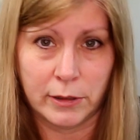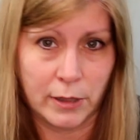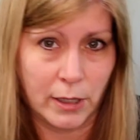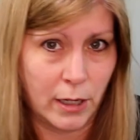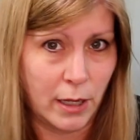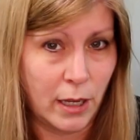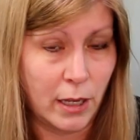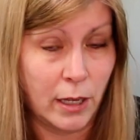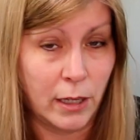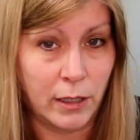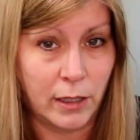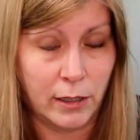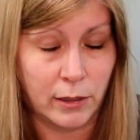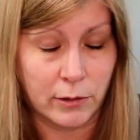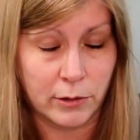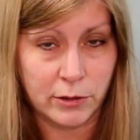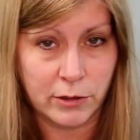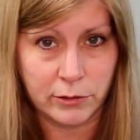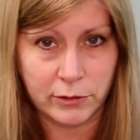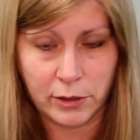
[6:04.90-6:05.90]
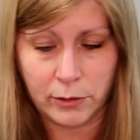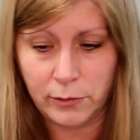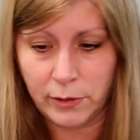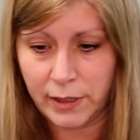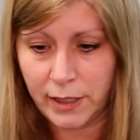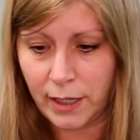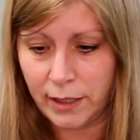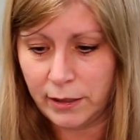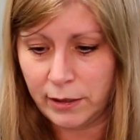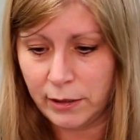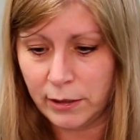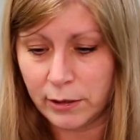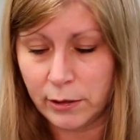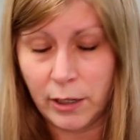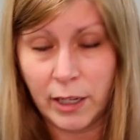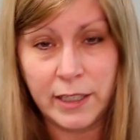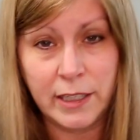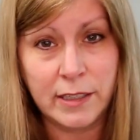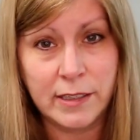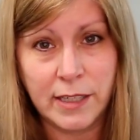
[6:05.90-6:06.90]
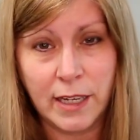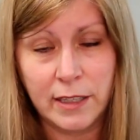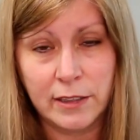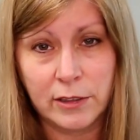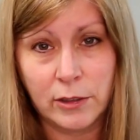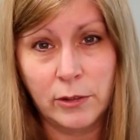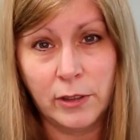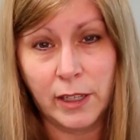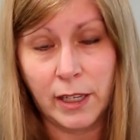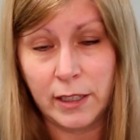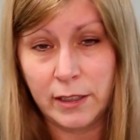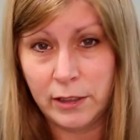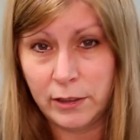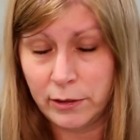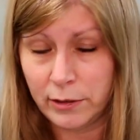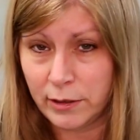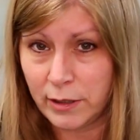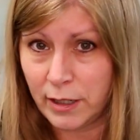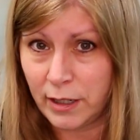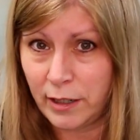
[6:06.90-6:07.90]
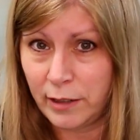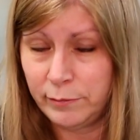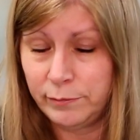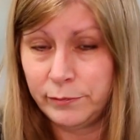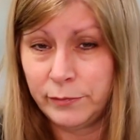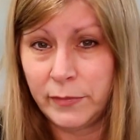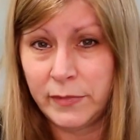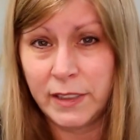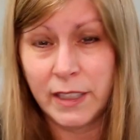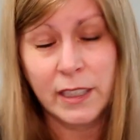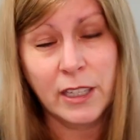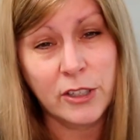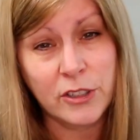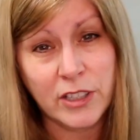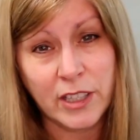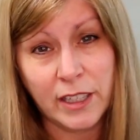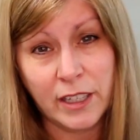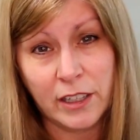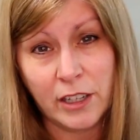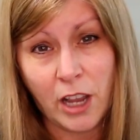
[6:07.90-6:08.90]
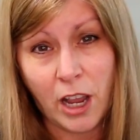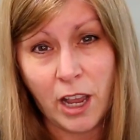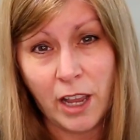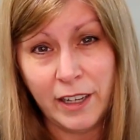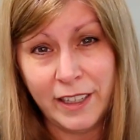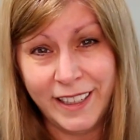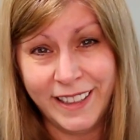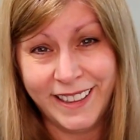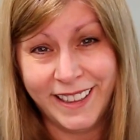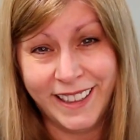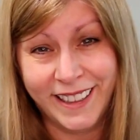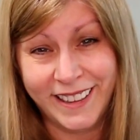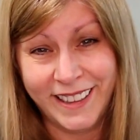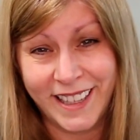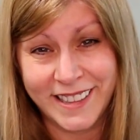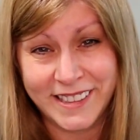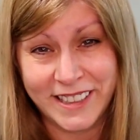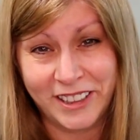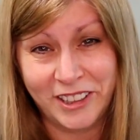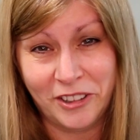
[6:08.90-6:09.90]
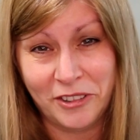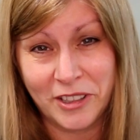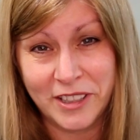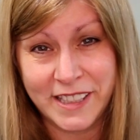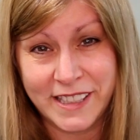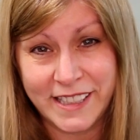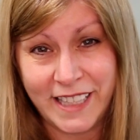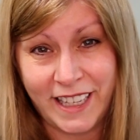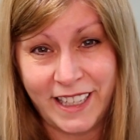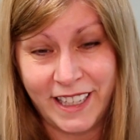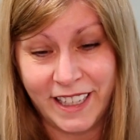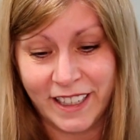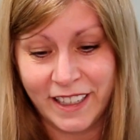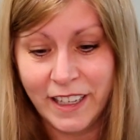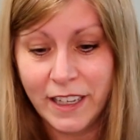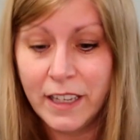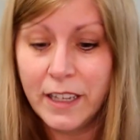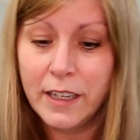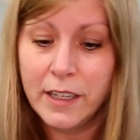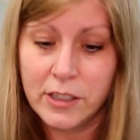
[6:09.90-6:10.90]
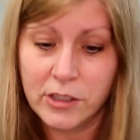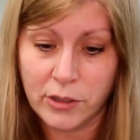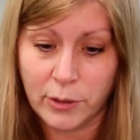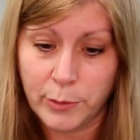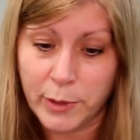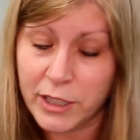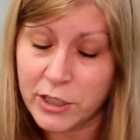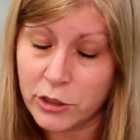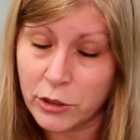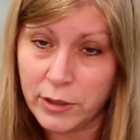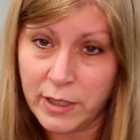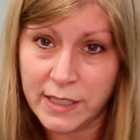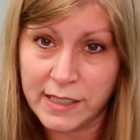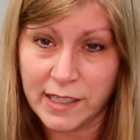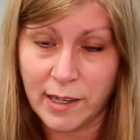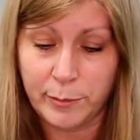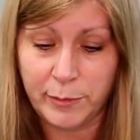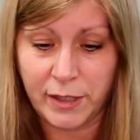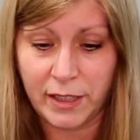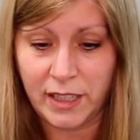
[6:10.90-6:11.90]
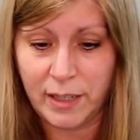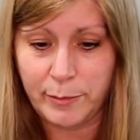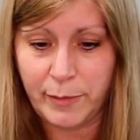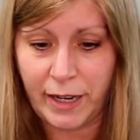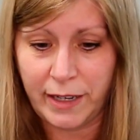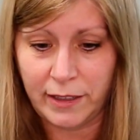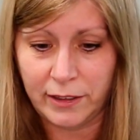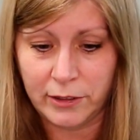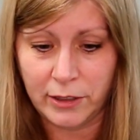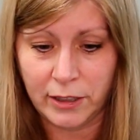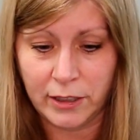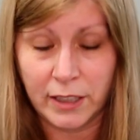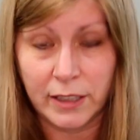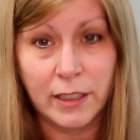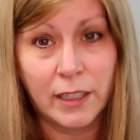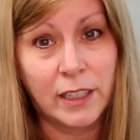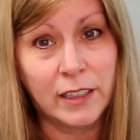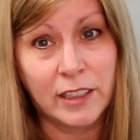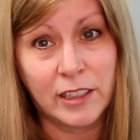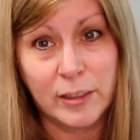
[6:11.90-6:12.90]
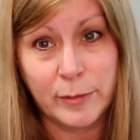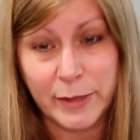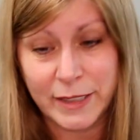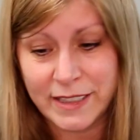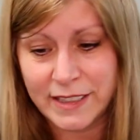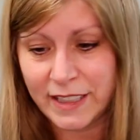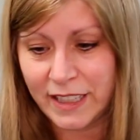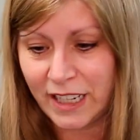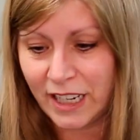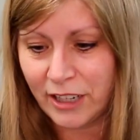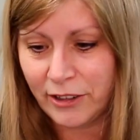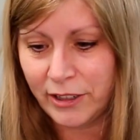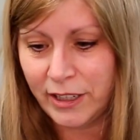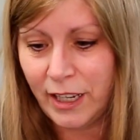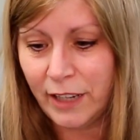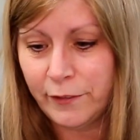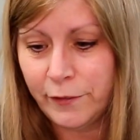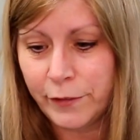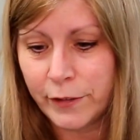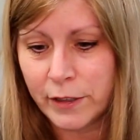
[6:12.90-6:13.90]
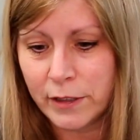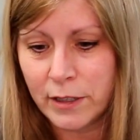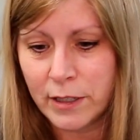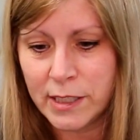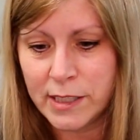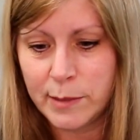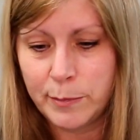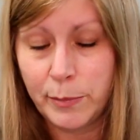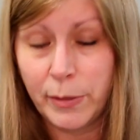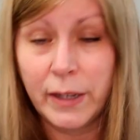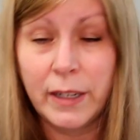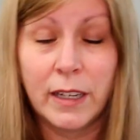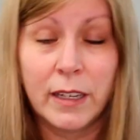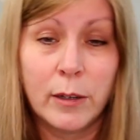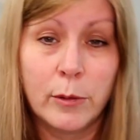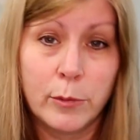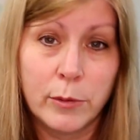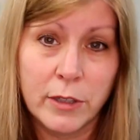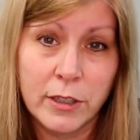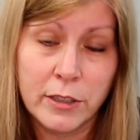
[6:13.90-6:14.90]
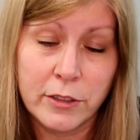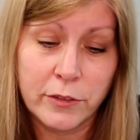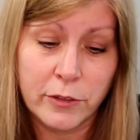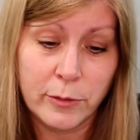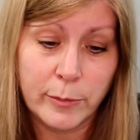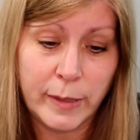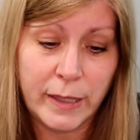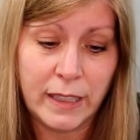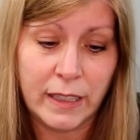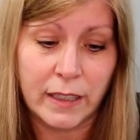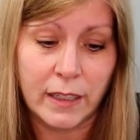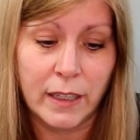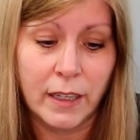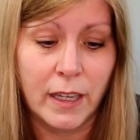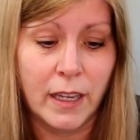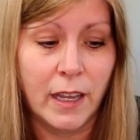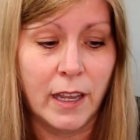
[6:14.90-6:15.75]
or, you know, so don't get your, how do you say, don't get your knickers in a knot? That's an old saying. So I want to show you something that might look a little bit scary at first, but it works for me.